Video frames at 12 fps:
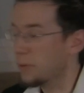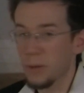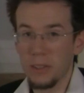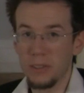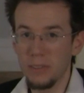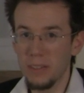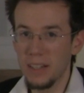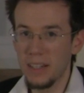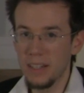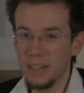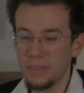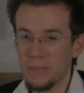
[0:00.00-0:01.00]
4,
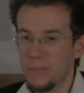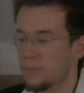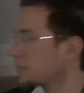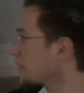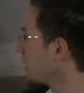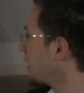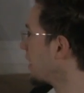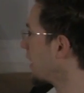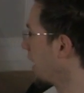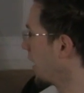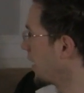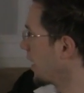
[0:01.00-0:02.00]
3,
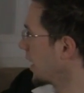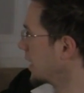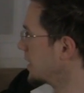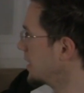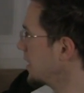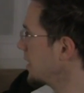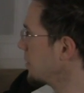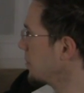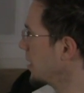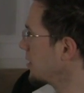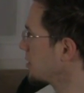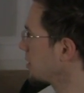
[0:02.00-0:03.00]
a D
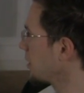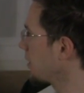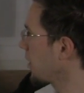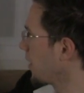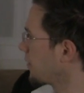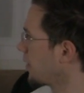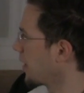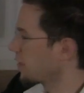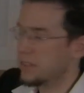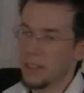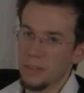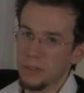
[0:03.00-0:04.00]
major
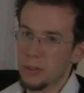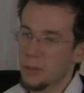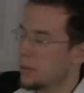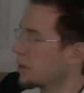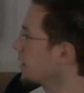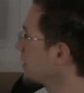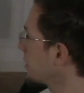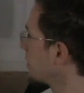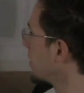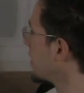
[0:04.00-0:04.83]
5, 7 chord,